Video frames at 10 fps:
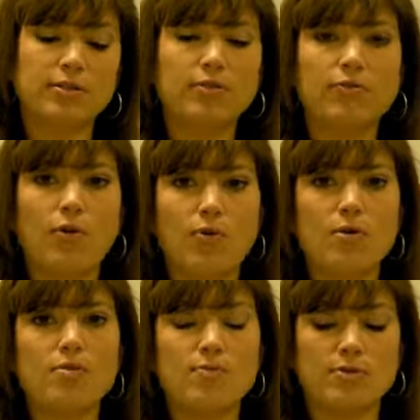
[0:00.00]
the
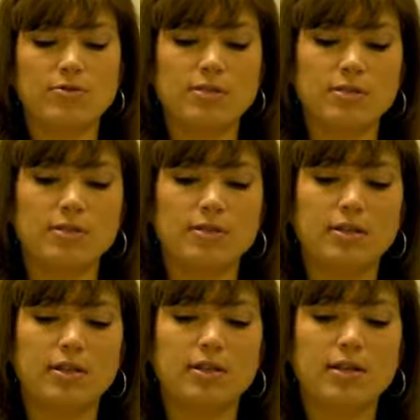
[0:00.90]
forward motion,
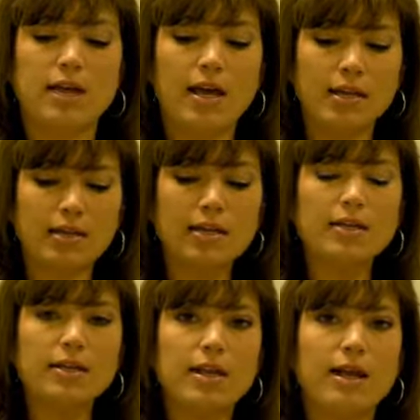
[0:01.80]
and
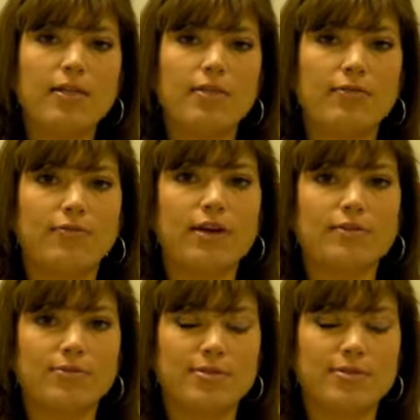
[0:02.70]
in the end, the final